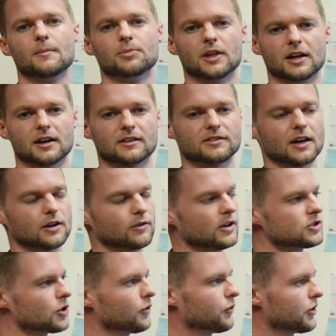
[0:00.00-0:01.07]
and etc.
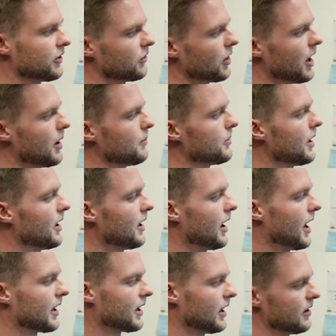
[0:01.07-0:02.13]
So for this time,
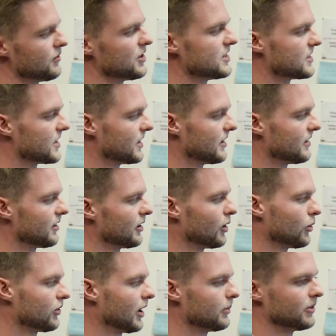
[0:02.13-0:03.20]
I kind of didn't get into
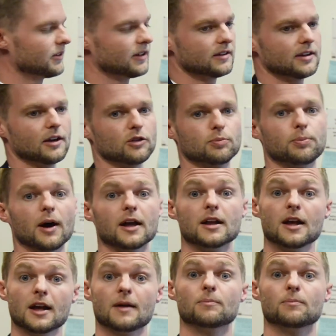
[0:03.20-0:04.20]
those types of details, but